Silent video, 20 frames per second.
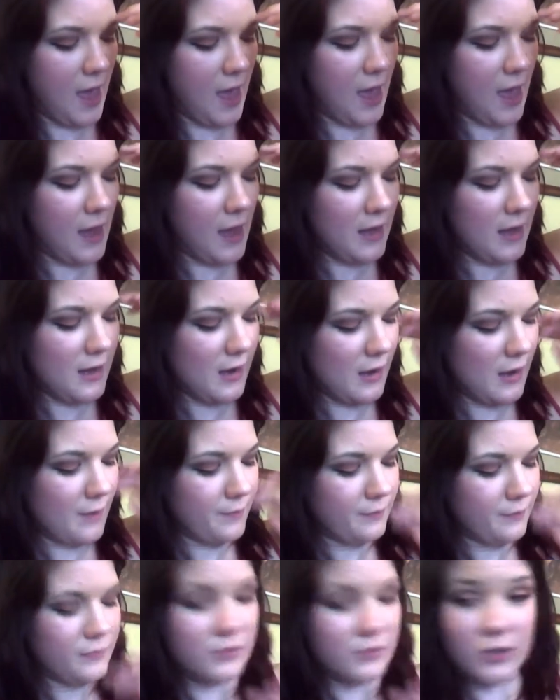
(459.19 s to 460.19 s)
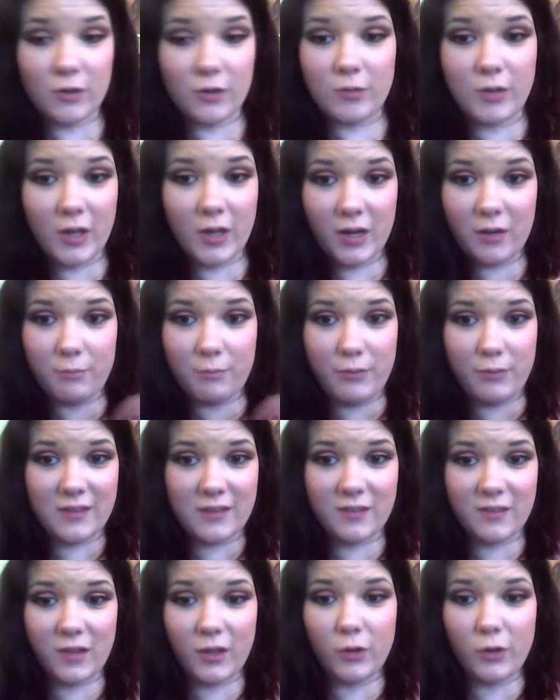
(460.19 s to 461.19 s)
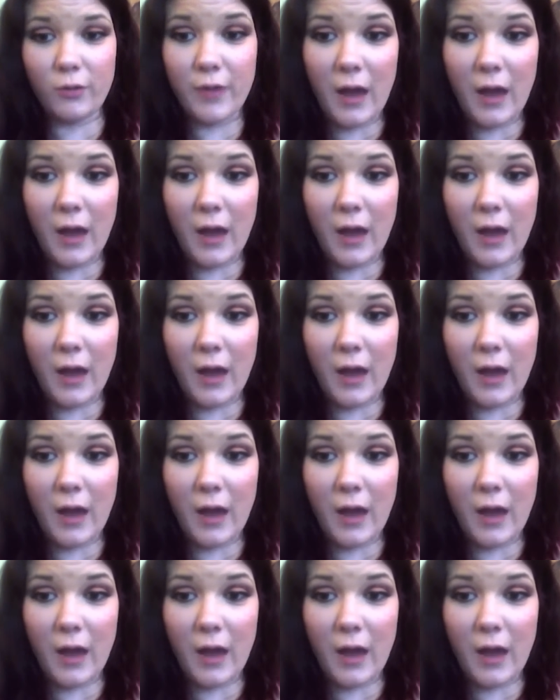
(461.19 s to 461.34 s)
And so you're going to basically do